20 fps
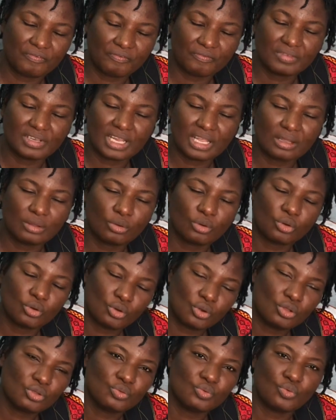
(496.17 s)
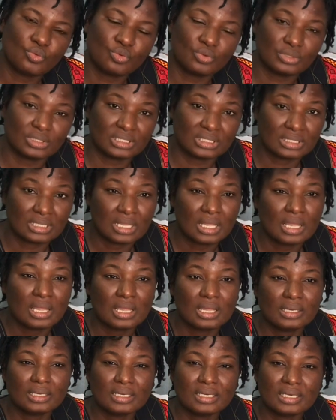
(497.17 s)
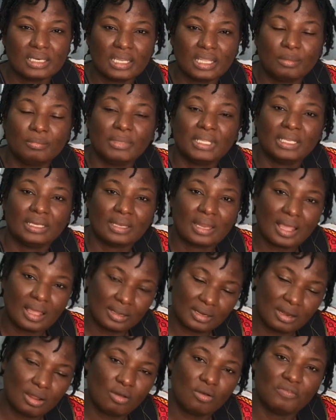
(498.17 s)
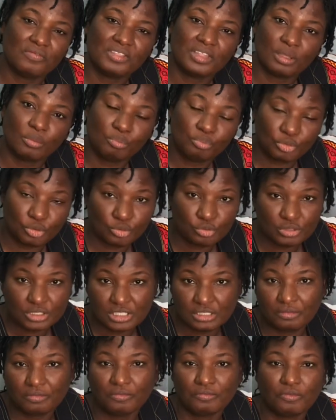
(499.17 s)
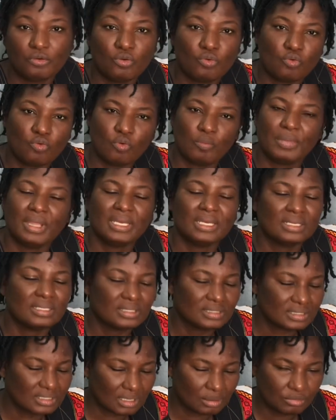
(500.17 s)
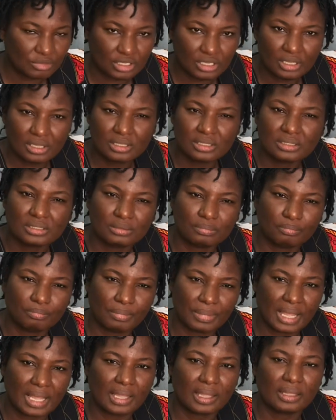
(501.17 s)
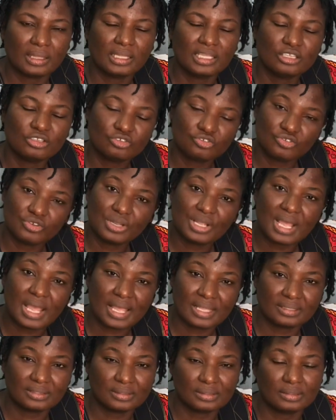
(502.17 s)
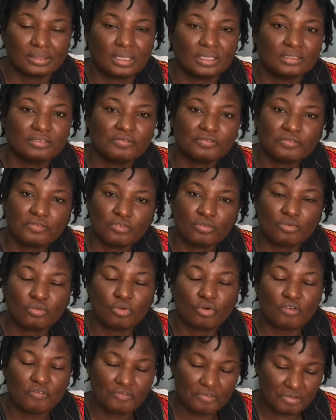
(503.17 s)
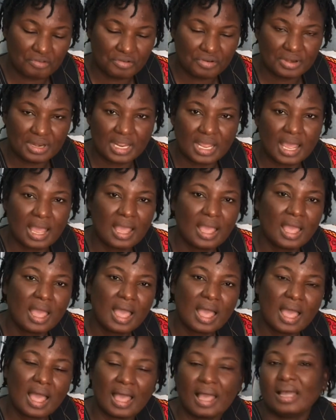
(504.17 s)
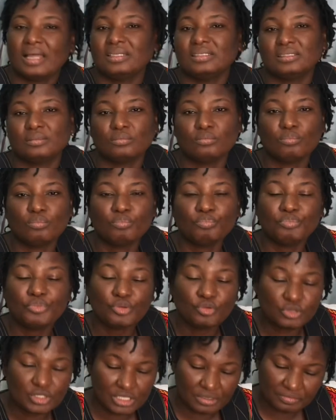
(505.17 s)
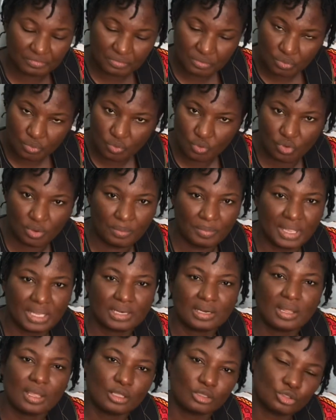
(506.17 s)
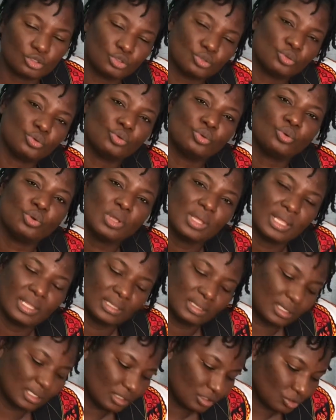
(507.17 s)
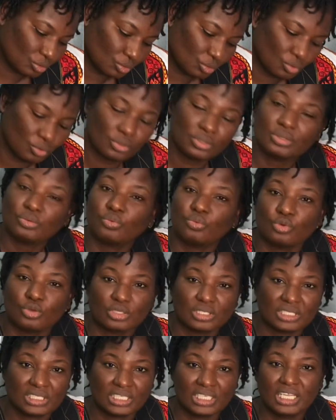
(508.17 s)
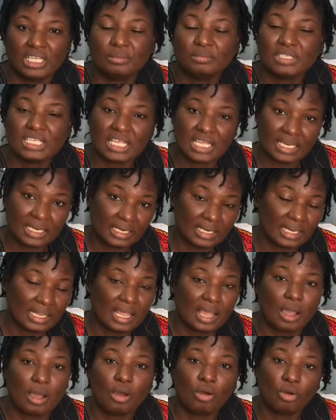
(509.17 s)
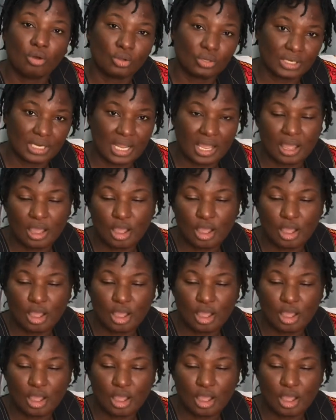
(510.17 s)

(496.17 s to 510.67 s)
the cloth was named in honor of the beautiful woman. Some years back, history has it that Koforidua had beautiful women and so this cloth was named in their honor.